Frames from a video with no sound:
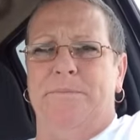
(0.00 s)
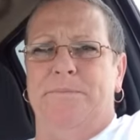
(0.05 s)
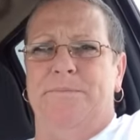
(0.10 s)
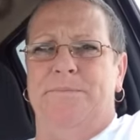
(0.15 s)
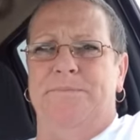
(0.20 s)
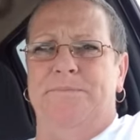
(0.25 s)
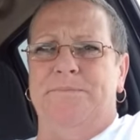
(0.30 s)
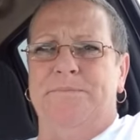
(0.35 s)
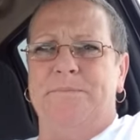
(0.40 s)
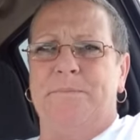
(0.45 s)

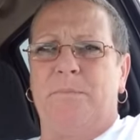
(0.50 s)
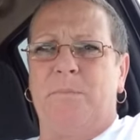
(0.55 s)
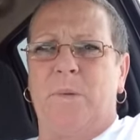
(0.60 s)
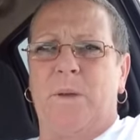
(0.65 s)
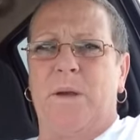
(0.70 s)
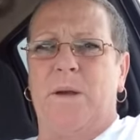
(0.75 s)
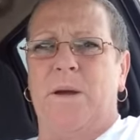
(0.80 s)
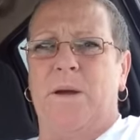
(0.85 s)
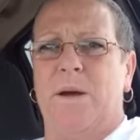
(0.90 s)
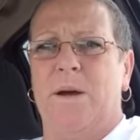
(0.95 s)

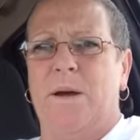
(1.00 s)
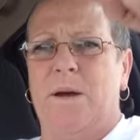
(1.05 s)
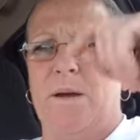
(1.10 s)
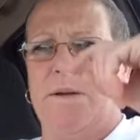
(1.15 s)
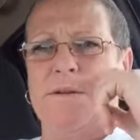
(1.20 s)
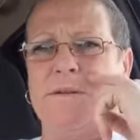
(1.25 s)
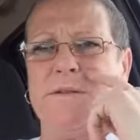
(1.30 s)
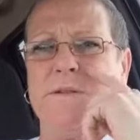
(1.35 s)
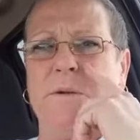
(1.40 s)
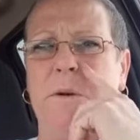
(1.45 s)

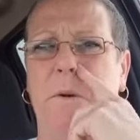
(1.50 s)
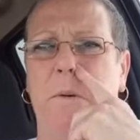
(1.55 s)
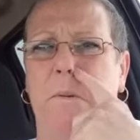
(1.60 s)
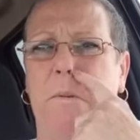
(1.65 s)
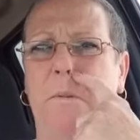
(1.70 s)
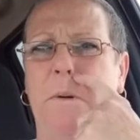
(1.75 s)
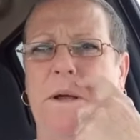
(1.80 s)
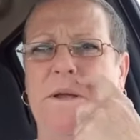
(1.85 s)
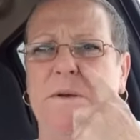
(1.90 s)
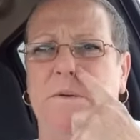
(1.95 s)

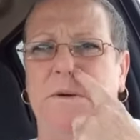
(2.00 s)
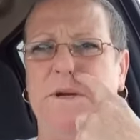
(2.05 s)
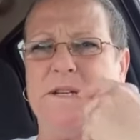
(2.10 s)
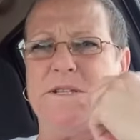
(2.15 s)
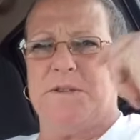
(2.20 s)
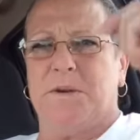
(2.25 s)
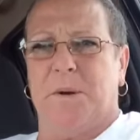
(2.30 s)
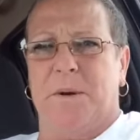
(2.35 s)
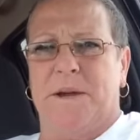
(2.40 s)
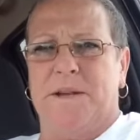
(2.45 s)
one quick
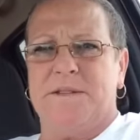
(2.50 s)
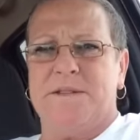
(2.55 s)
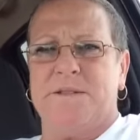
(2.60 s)
story.